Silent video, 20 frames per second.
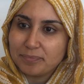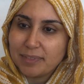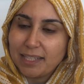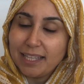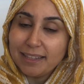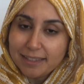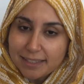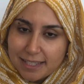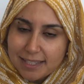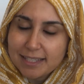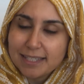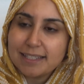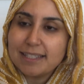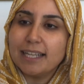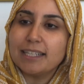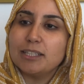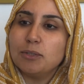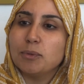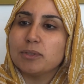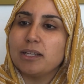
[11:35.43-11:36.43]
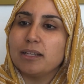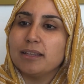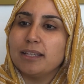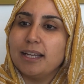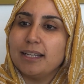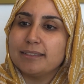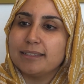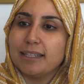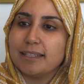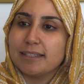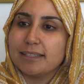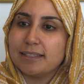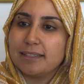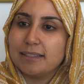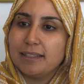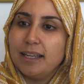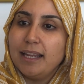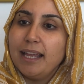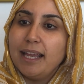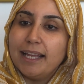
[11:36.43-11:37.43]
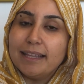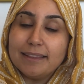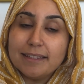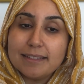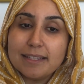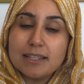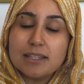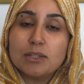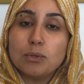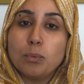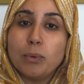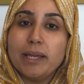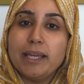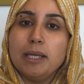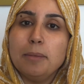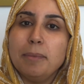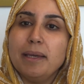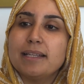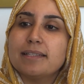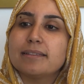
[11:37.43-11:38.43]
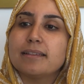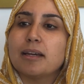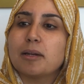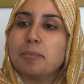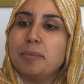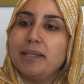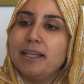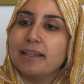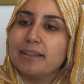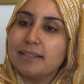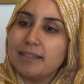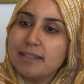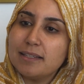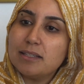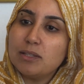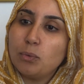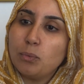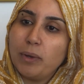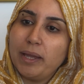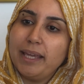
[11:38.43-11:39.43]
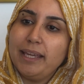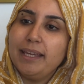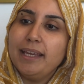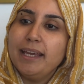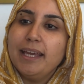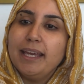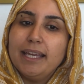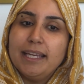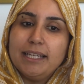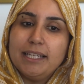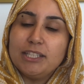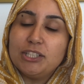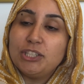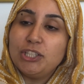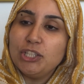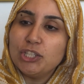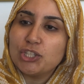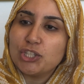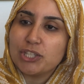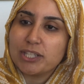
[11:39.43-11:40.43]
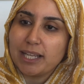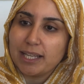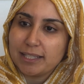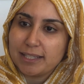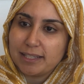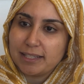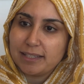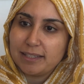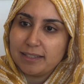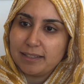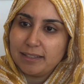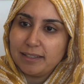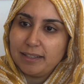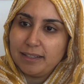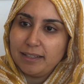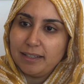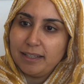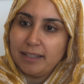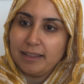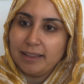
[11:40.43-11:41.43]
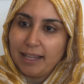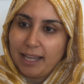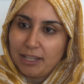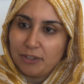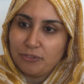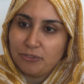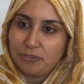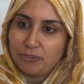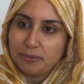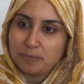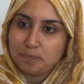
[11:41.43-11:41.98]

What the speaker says: And this is exactly what Allah does. And this is the way He makes tarbiyah, this is the way He teaches us in life.